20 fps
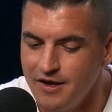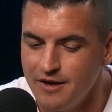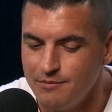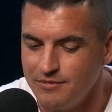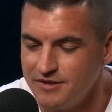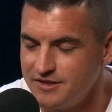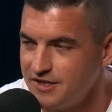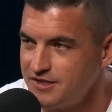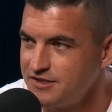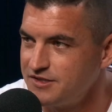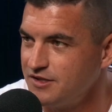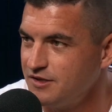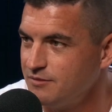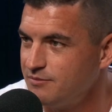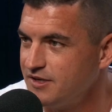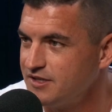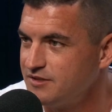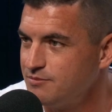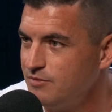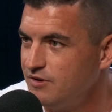potentially the
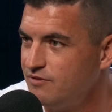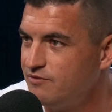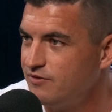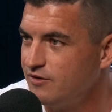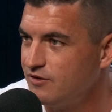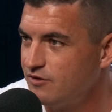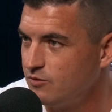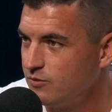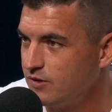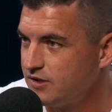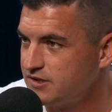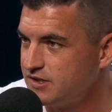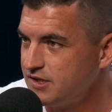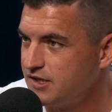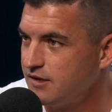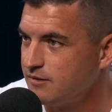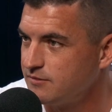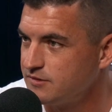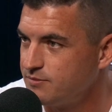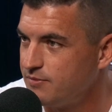best midfielder once he
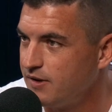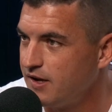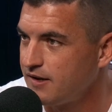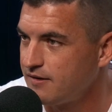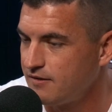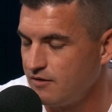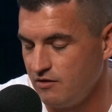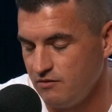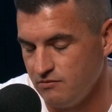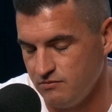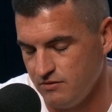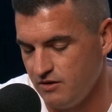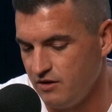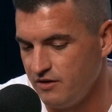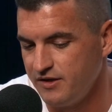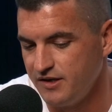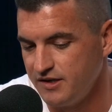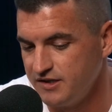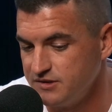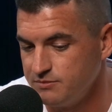comes back. I
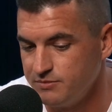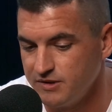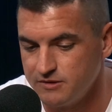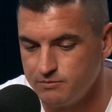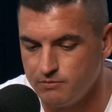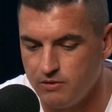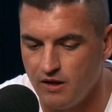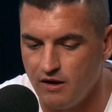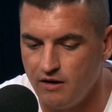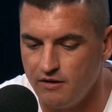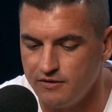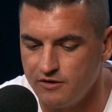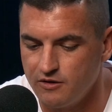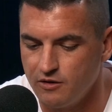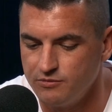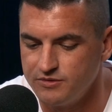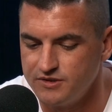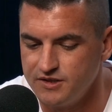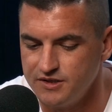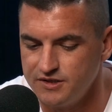think he's the best player in the
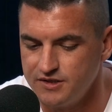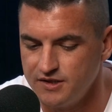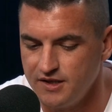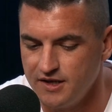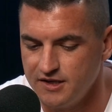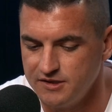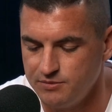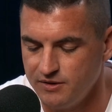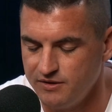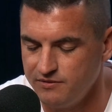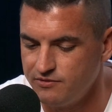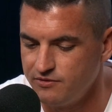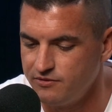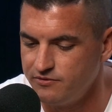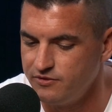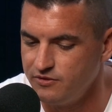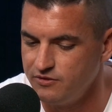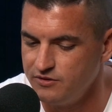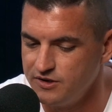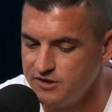competition. He has been for a
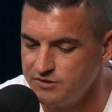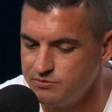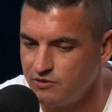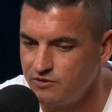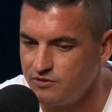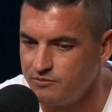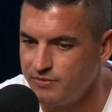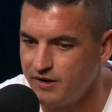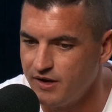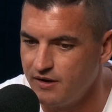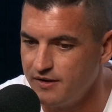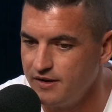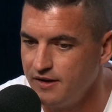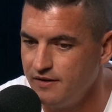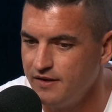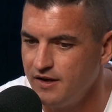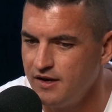few years, Bontempelli. And